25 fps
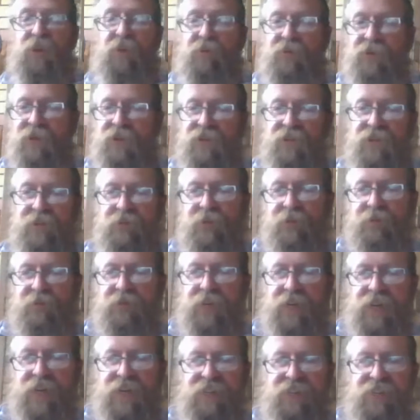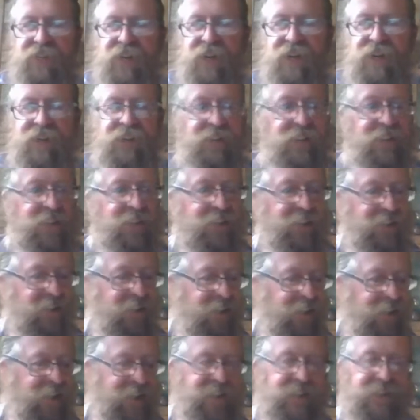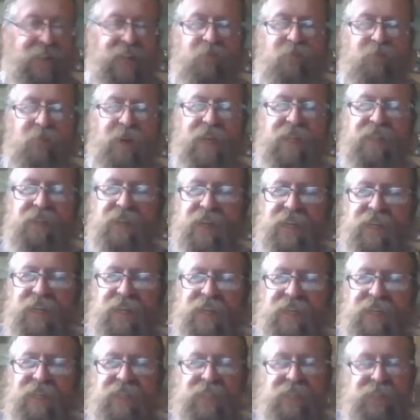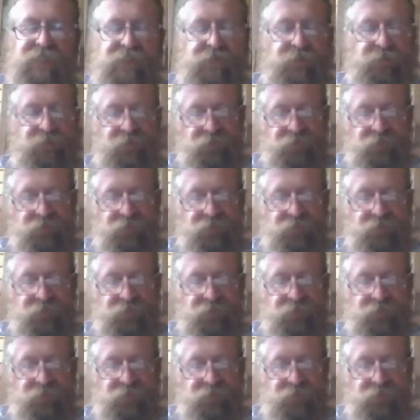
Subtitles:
communed with nature, and they make that